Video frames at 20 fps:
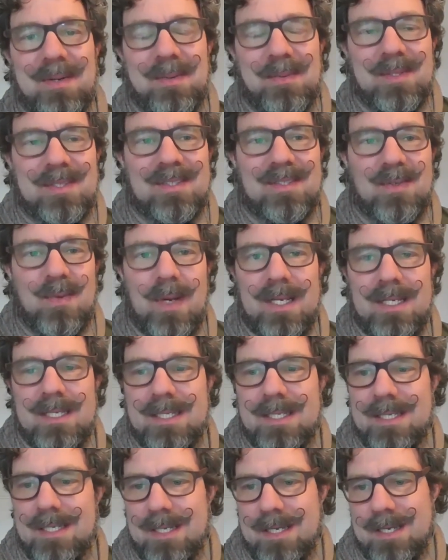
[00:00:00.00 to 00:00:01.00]
It was
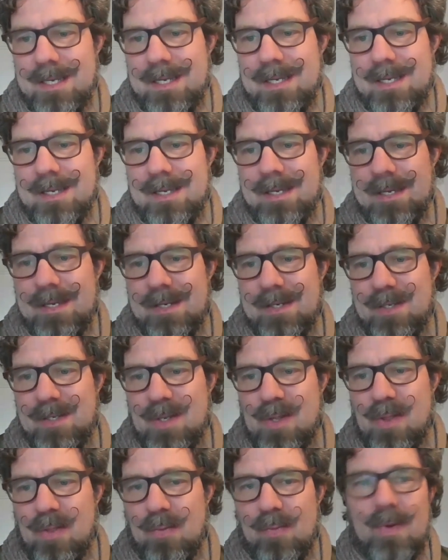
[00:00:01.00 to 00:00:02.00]

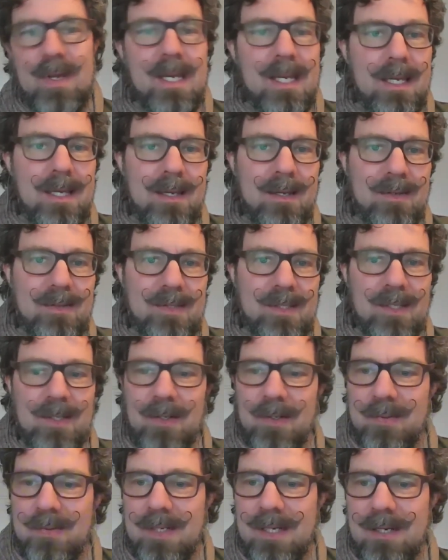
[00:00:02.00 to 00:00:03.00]
23 years
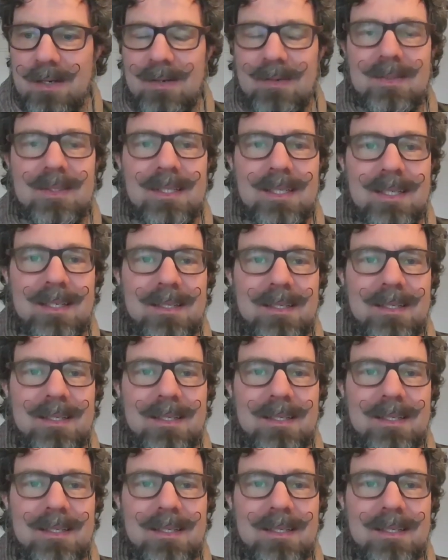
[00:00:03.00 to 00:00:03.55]
ago now